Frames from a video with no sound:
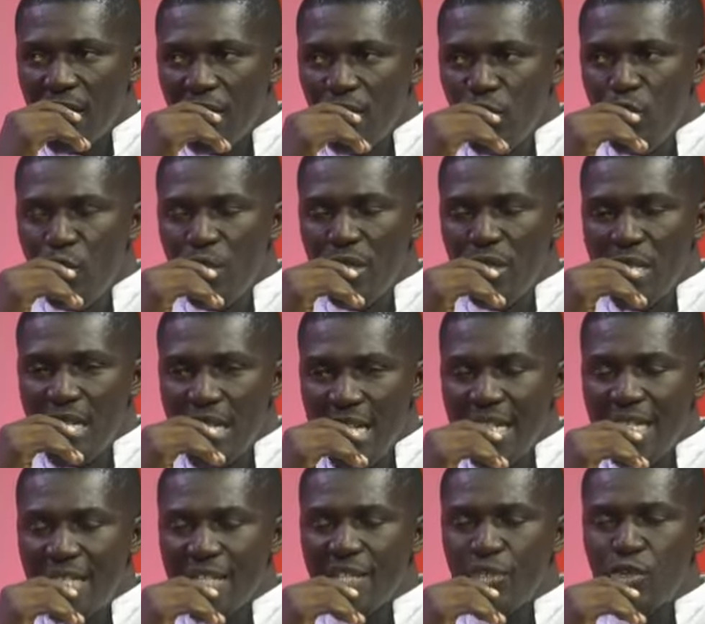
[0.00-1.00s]
You
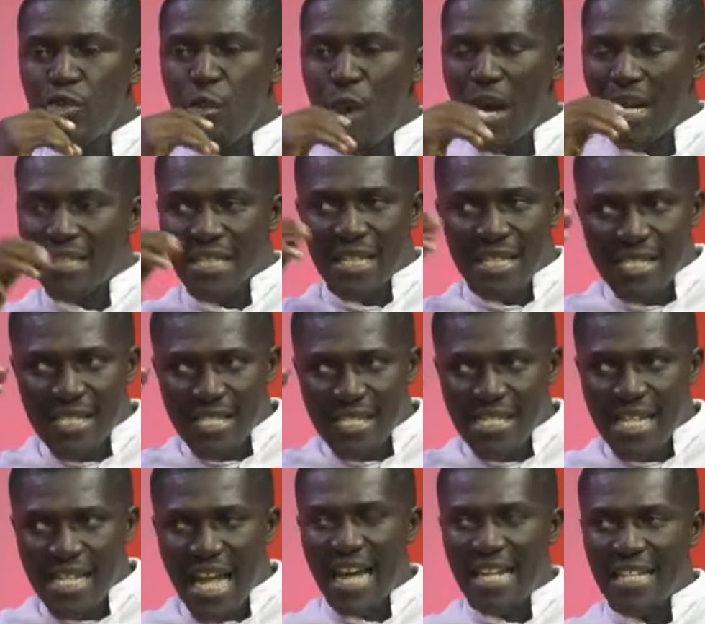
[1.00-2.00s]
need to
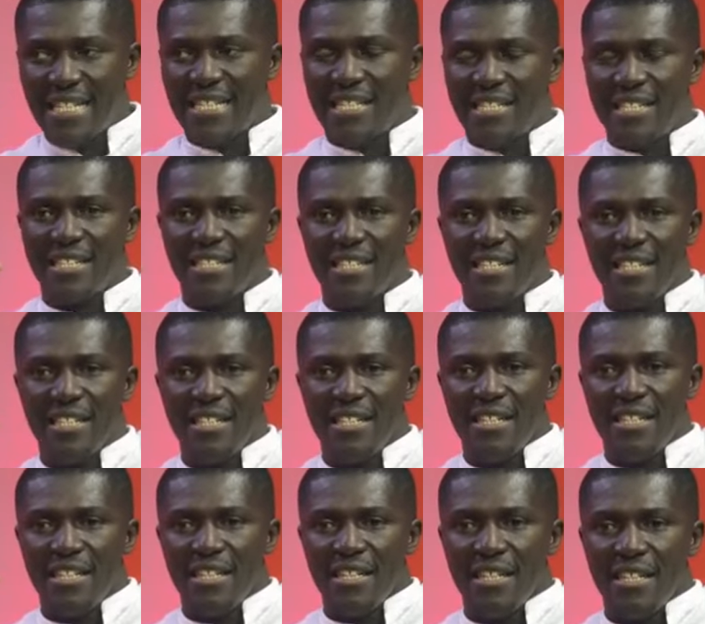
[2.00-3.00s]
understand
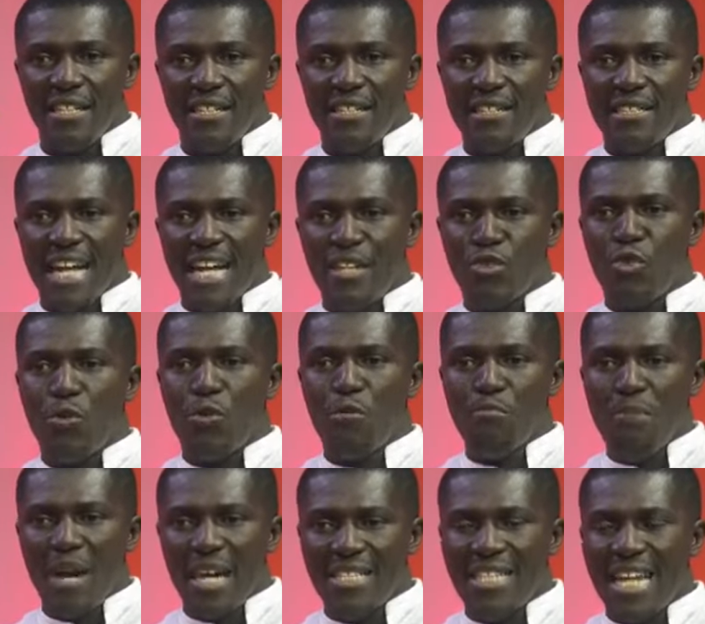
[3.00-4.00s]
that no
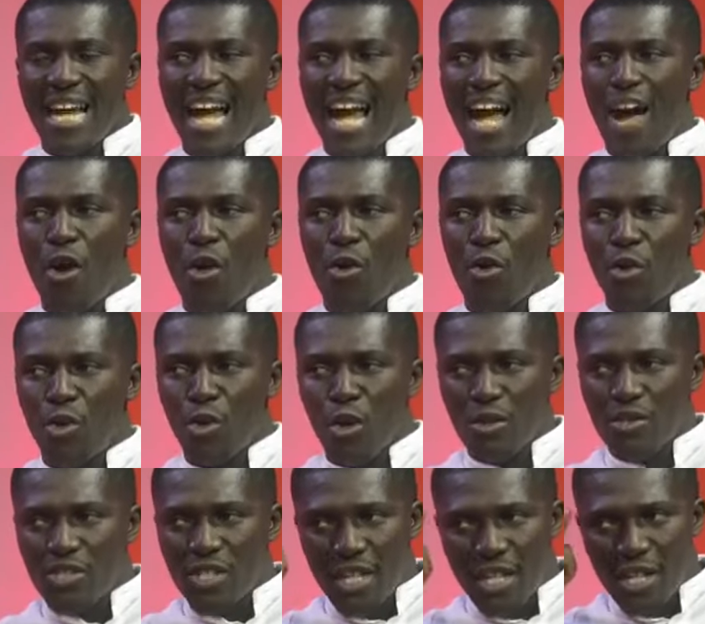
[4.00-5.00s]
matter how
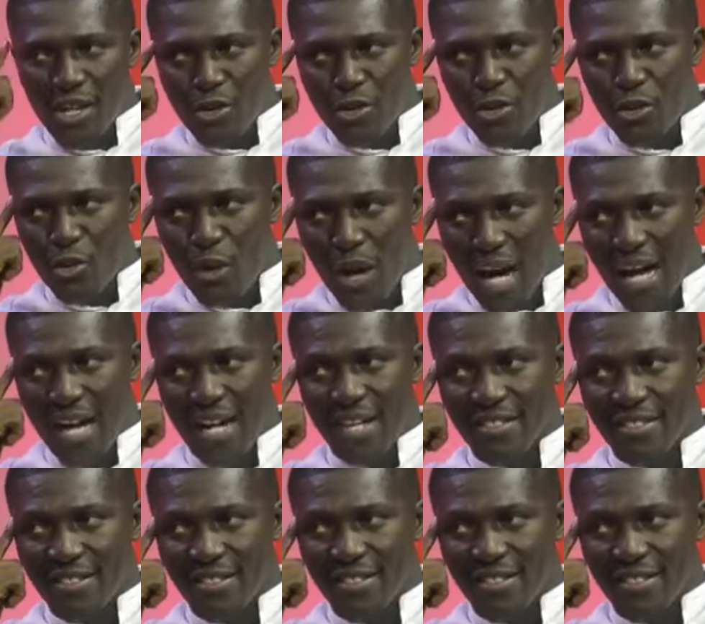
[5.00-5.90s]
logical you are,